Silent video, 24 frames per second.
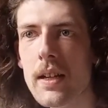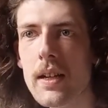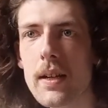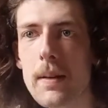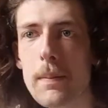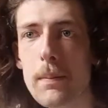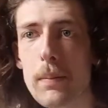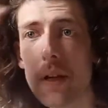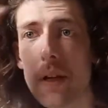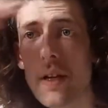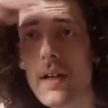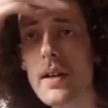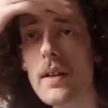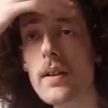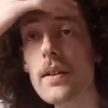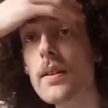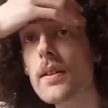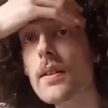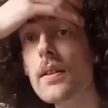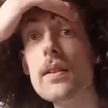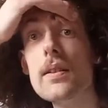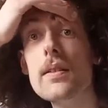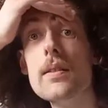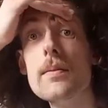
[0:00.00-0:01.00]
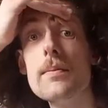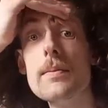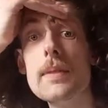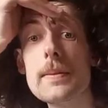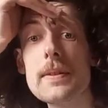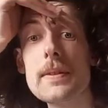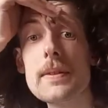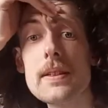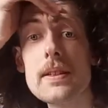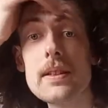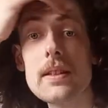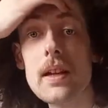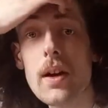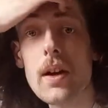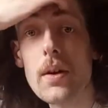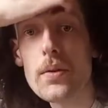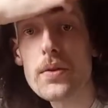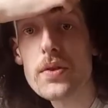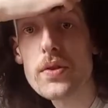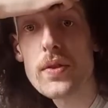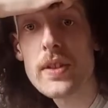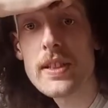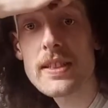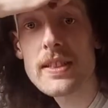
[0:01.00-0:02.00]
but maybe
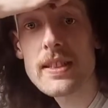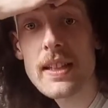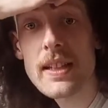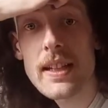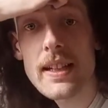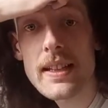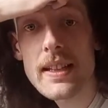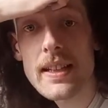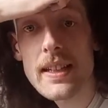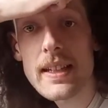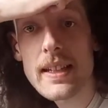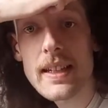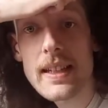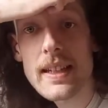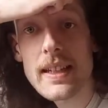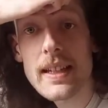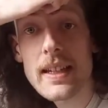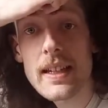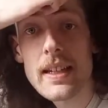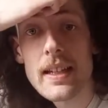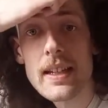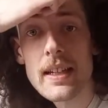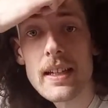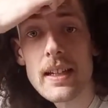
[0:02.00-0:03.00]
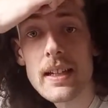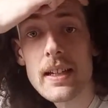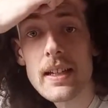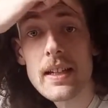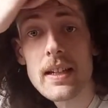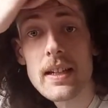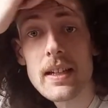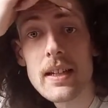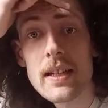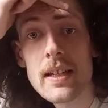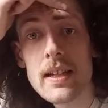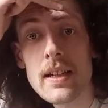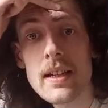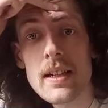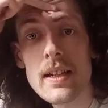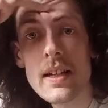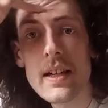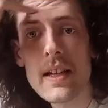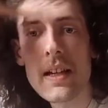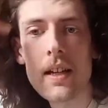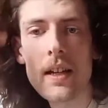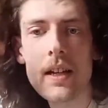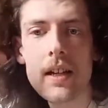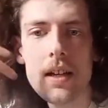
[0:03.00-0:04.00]
alter it slightly.
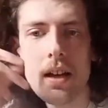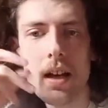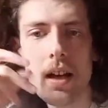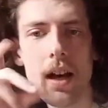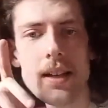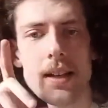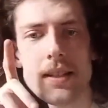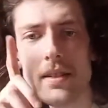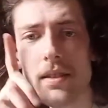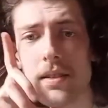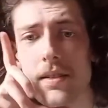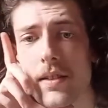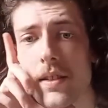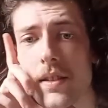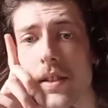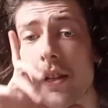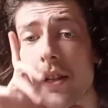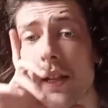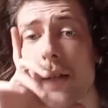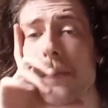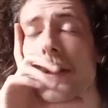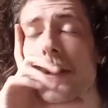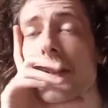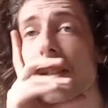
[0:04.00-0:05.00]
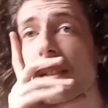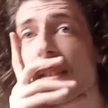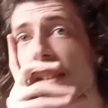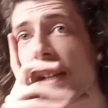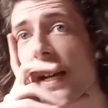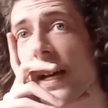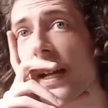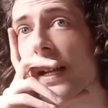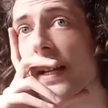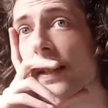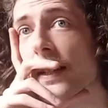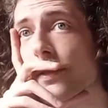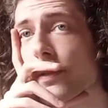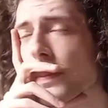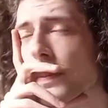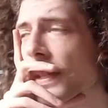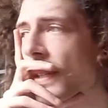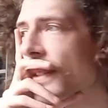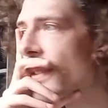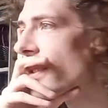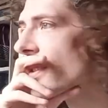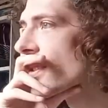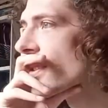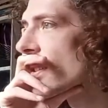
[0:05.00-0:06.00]
I don't know how many guitar layers would be
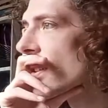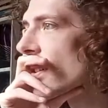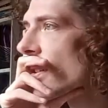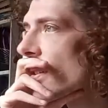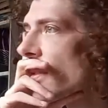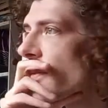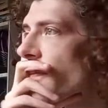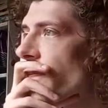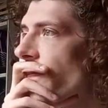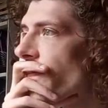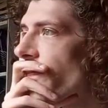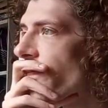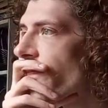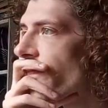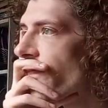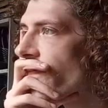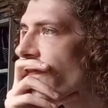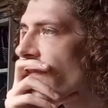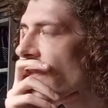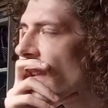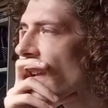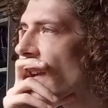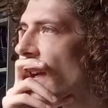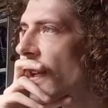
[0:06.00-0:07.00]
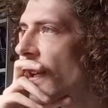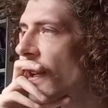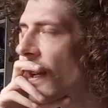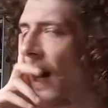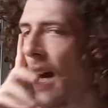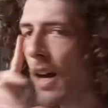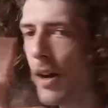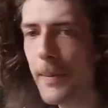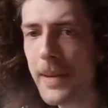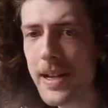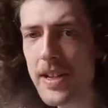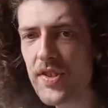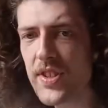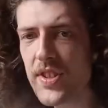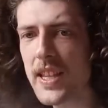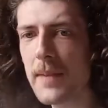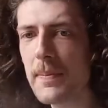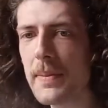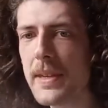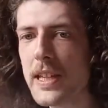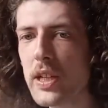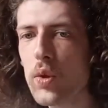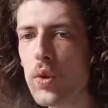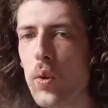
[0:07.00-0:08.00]
in the song. I imagine it
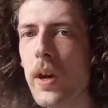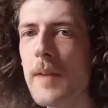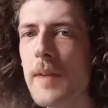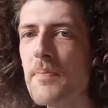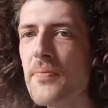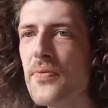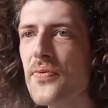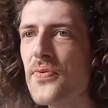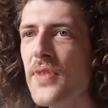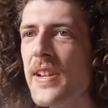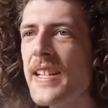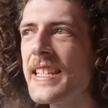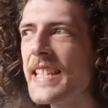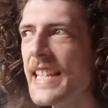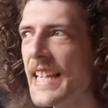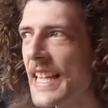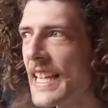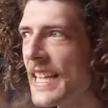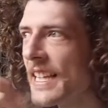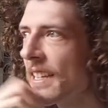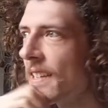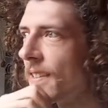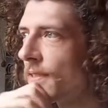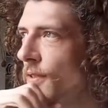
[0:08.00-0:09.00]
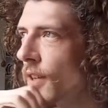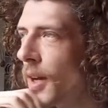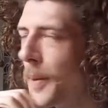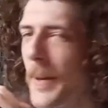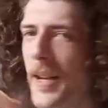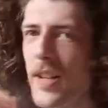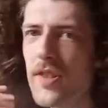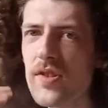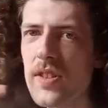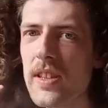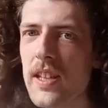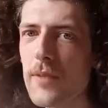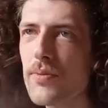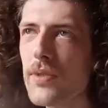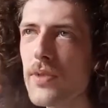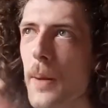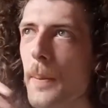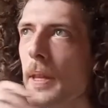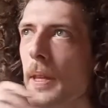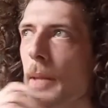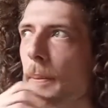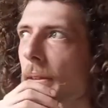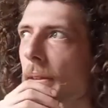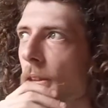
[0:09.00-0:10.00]
being quite pretty, so I imagine there'll
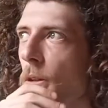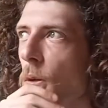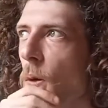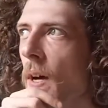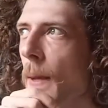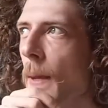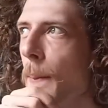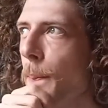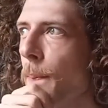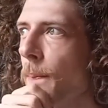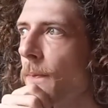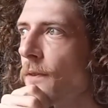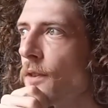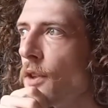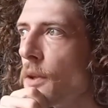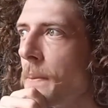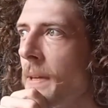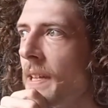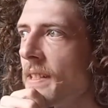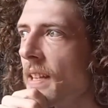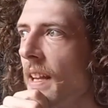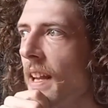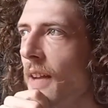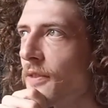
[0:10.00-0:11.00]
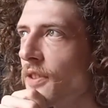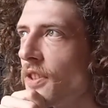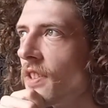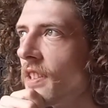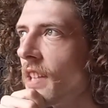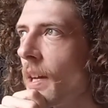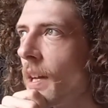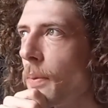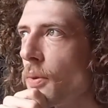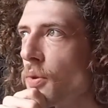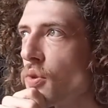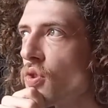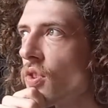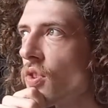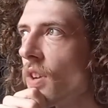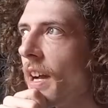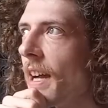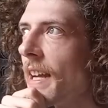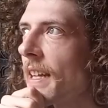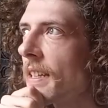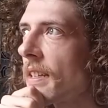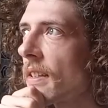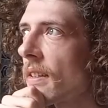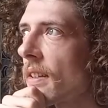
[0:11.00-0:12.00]
probably be quite a few bits I'll have to double
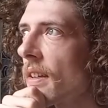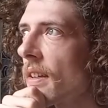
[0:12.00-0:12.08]
track.